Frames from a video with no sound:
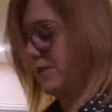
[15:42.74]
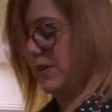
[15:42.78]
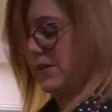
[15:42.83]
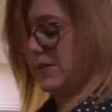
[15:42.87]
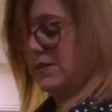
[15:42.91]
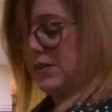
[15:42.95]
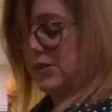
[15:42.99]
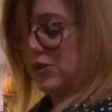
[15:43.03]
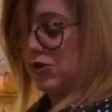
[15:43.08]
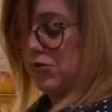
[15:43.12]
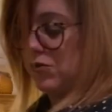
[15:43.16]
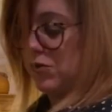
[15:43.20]
I
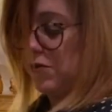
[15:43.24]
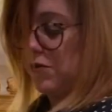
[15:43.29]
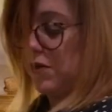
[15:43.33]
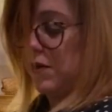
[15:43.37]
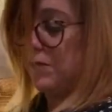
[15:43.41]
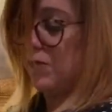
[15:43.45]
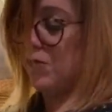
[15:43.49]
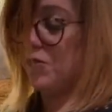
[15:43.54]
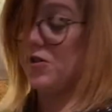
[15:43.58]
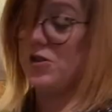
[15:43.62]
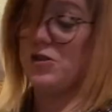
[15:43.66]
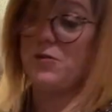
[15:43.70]
said, you know I'm
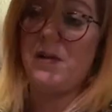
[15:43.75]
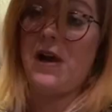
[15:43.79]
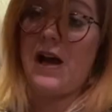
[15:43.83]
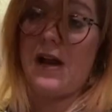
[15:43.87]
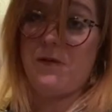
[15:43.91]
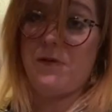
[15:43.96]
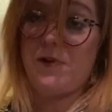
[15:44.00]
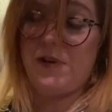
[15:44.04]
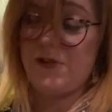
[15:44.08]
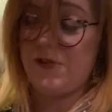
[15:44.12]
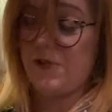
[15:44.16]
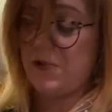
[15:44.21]
going to buy
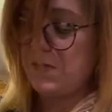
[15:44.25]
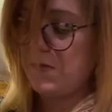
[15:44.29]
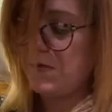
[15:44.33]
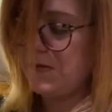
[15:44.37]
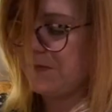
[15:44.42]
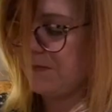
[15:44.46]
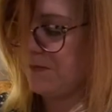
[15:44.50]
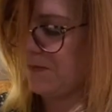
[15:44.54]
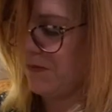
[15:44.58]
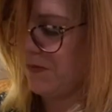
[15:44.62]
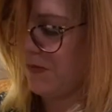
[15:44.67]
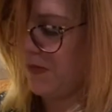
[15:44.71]
one of
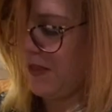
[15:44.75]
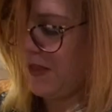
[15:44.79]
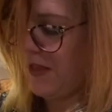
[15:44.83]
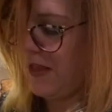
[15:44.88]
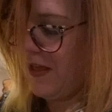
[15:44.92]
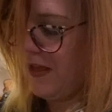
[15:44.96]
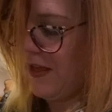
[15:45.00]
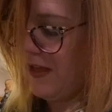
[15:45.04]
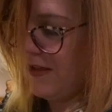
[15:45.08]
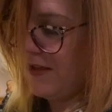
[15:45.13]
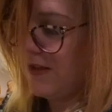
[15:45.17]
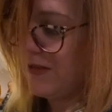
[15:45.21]
those.
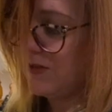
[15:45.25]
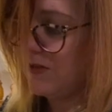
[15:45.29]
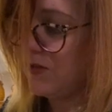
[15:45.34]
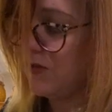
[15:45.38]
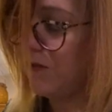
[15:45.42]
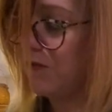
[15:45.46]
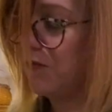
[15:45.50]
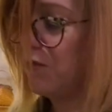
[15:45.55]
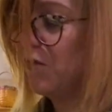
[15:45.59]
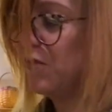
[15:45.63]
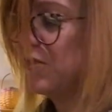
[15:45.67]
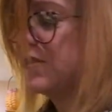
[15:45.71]
So
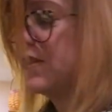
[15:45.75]
of course